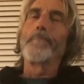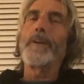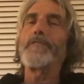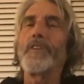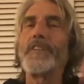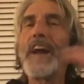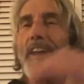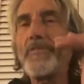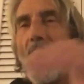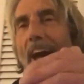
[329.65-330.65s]
But you're
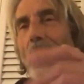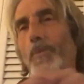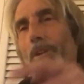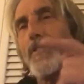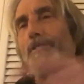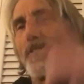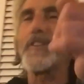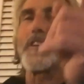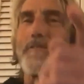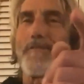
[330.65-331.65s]
not that which is
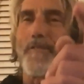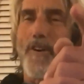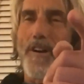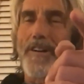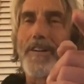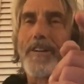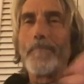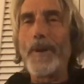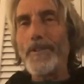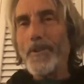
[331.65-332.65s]
looking for,
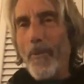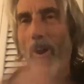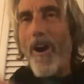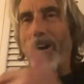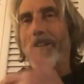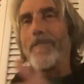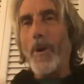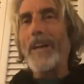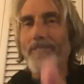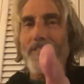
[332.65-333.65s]
but you are
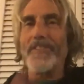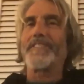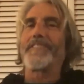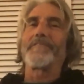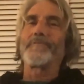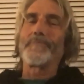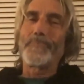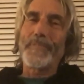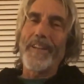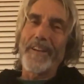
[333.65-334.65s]
what's looking.
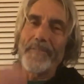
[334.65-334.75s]
Yeah.